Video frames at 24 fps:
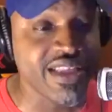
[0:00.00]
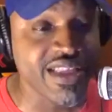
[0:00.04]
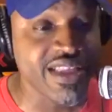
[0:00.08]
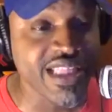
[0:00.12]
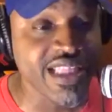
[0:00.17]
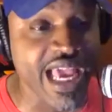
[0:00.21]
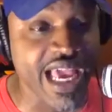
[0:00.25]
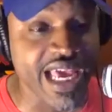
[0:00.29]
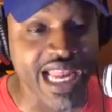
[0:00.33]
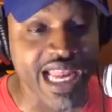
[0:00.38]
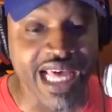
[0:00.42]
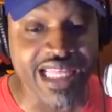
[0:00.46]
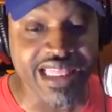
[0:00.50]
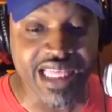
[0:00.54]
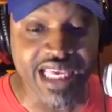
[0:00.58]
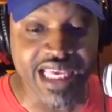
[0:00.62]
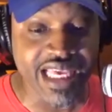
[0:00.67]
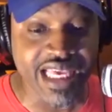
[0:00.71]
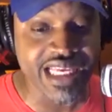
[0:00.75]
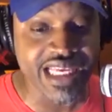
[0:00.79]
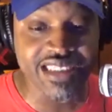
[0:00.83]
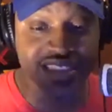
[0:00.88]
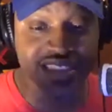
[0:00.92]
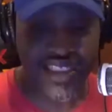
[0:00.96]
that. I think
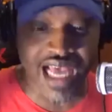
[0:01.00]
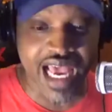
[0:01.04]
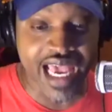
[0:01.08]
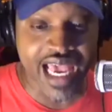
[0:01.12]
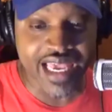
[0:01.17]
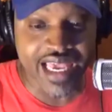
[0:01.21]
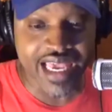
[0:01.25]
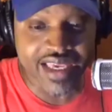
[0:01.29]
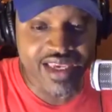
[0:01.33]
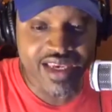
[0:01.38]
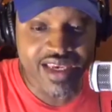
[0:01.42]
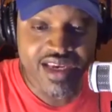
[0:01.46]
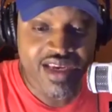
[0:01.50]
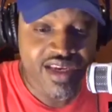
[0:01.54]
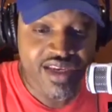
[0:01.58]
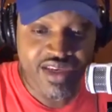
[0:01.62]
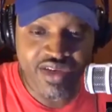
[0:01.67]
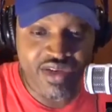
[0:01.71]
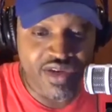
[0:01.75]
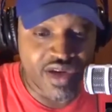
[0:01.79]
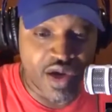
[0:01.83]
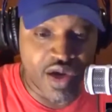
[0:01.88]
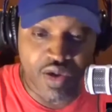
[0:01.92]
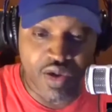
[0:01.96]
he's
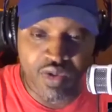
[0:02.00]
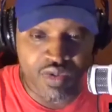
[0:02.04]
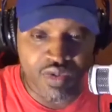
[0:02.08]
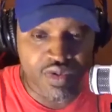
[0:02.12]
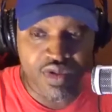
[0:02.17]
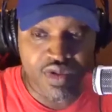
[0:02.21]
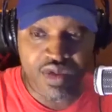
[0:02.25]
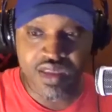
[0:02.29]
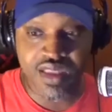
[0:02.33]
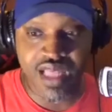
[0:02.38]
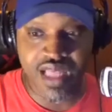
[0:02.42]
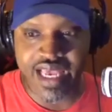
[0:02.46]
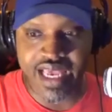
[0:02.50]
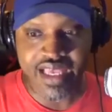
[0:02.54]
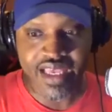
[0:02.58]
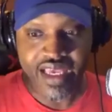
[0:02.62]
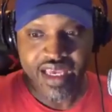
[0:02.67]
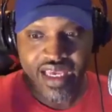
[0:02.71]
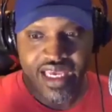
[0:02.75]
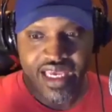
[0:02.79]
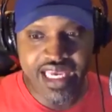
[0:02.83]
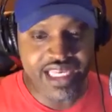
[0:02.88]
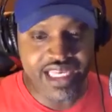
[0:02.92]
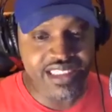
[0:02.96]
Like,
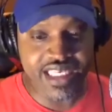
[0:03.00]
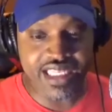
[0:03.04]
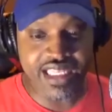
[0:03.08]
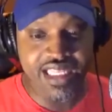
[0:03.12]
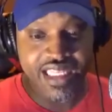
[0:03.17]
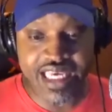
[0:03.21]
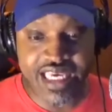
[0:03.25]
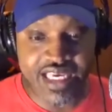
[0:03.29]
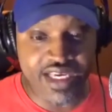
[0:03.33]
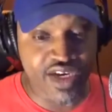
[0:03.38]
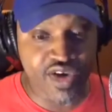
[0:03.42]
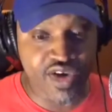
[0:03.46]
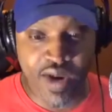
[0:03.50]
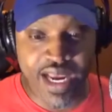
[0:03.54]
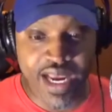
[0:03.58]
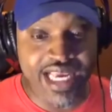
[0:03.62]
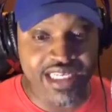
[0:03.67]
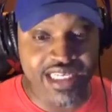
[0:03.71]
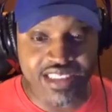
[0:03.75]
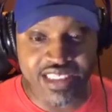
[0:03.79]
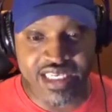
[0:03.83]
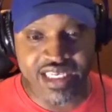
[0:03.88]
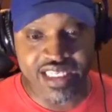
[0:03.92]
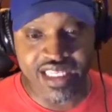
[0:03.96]
he's elite
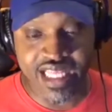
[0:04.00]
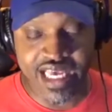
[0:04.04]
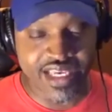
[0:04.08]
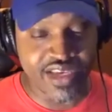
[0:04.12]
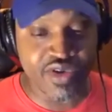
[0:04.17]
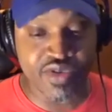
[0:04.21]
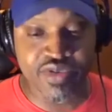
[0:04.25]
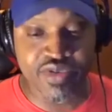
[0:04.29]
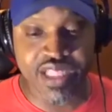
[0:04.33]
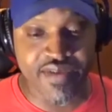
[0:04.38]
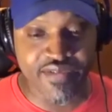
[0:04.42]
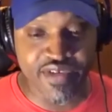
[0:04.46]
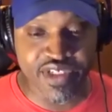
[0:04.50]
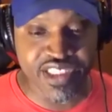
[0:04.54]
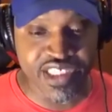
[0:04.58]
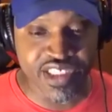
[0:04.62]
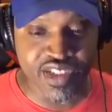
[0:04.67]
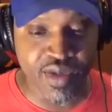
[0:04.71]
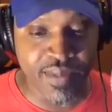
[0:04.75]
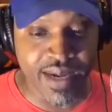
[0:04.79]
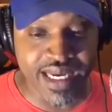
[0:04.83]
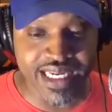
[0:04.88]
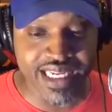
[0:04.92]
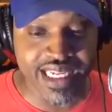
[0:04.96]
crazy. Like, you'll never see
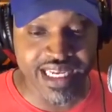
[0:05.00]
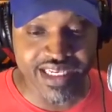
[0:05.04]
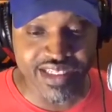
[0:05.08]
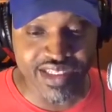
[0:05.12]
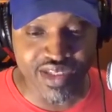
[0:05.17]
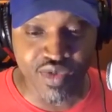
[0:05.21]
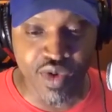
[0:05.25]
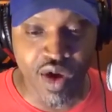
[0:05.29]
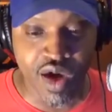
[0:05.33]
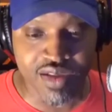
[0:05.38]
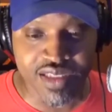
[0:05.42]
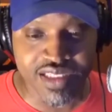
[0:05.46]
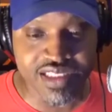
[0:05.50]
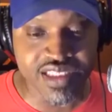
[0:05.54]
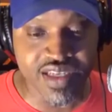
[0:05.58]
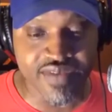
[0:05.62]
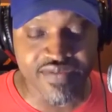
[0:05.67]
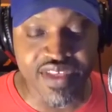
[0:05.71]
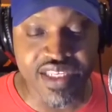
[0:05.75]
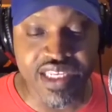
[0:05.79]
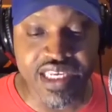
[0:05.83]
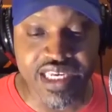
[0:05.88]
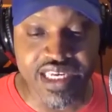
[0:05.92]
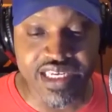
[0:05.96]
nobody that can do all this stuff
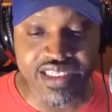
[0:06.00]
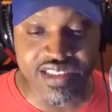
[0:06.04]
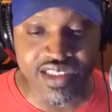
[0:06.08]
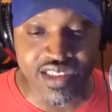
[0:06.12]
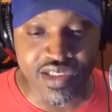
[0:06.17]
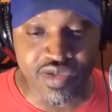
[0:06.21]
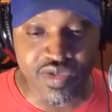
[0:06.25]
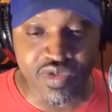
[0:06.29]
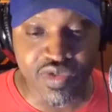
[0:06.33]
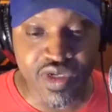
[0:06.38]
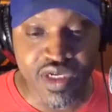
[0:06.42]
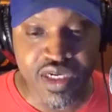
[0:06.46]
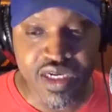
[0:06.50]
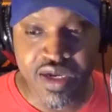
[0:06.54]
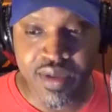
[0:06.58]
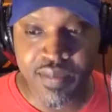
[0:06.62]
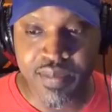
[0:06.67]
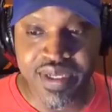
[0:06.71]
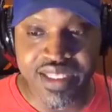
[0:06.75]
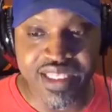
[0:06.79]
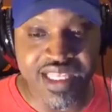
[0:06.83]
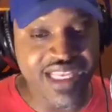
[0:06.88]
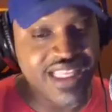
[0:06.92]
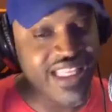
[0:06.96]
that he can do.
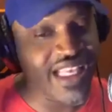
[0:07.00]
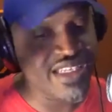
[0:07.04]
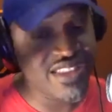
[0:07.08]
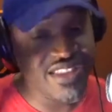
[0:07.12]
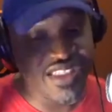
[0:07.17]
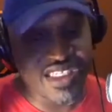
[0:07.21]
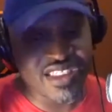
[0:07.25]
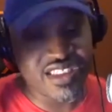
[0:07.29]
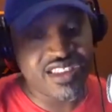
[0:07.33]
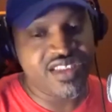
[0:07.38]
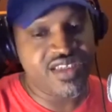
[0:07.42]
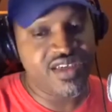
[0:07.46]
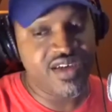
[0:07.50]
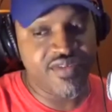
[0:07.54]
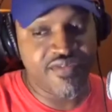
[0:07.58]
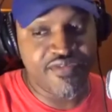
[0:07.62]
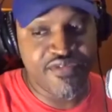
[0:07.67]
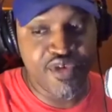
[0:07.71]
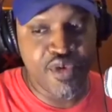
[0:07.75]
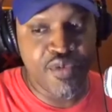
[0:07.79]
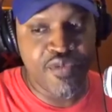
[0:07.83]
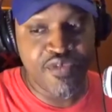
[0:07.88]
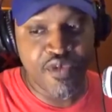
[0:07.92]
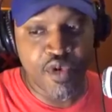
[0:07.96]
But then there's just a
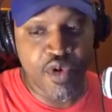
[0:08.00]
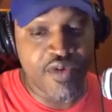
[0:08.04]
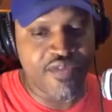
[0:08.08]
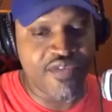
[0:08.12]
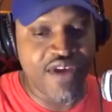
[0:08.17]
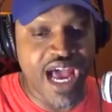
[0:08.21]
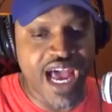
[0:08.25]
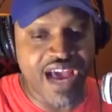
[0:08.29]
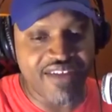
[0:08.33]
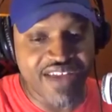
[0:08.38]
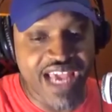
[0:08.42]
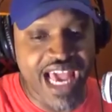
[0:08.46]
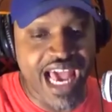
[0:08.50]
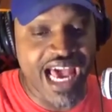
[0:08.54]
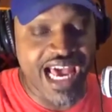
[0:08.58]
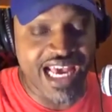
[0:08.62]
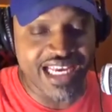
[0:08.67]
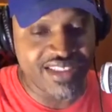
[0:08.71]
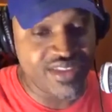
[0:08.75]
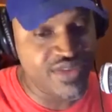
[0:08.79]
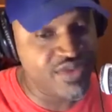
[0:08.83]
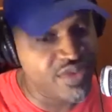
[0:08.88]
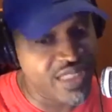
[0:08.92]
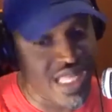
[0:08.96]
few 4 or 5
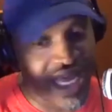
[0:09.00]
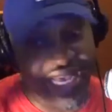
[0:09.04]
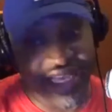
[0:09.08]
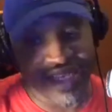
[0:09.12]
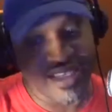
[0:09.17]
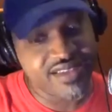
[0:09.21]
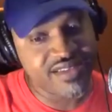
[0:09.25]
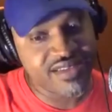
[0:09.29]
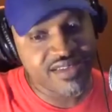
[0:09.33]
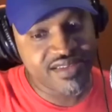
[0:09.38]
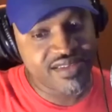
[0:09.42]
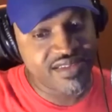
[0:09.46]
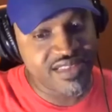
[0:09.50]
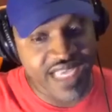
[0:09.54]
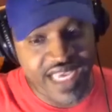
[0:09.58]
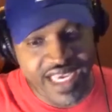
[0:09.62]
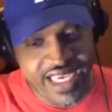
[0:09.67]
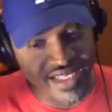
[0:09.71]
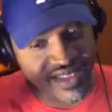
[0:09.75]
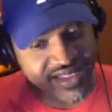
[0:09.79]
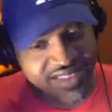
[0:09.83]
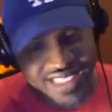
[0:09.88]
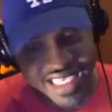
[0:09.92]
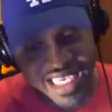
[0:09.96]
guys who, like,
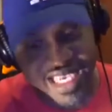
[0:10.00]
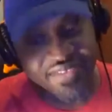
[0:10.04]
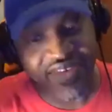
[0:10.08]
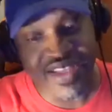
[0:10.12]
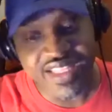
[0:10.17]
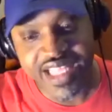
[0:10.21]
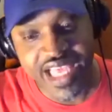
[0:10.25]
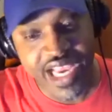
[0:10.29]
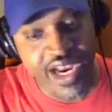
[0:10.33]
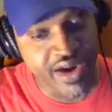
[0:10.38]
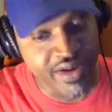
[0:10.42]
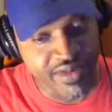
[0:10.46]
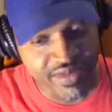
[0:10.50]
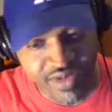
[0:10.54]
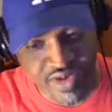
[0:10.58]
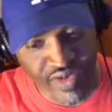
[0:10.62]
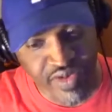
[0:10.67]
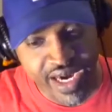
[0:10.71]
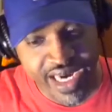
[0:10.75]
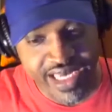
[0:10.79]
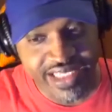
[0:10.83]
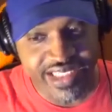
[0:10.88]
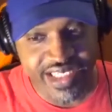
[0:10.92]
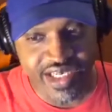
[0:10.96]
they're
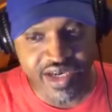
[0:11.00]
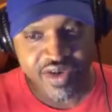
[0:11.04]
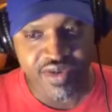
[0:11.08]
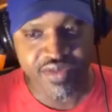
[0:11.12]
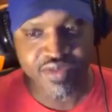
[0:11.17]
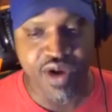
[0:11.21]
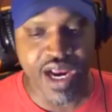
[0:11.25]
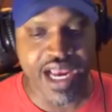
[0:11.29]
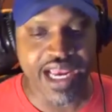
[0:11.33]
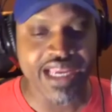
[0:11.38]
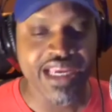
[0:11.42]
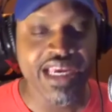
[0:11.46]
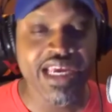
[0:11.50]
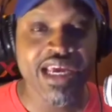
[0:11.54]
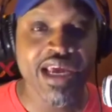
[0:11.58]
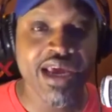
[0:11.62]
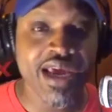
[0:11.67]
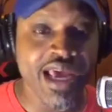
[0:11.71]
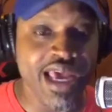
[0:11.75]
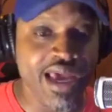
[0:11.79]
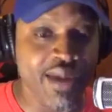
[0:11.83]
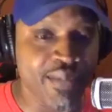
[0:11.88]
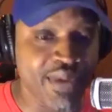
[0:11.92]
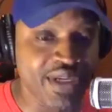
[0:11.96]
crazier, right?
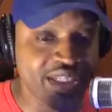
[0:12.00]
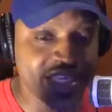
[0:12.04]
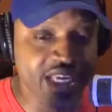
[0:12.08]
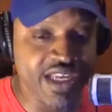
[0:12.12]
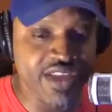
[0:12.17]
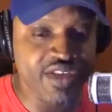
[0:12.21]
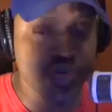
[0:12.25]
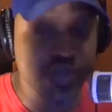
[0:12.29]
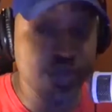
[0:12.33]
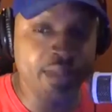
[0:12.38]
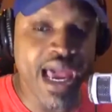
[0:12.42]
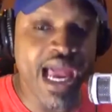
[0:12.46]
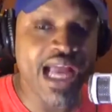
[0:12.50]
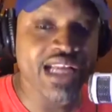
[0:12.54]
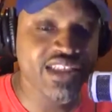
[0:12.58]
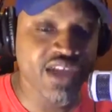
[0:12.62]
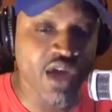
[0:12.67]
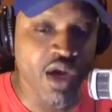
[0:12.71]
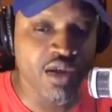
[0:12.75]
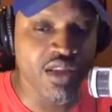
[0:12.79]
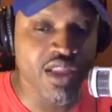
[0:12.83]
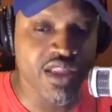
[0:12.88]
But then you match all of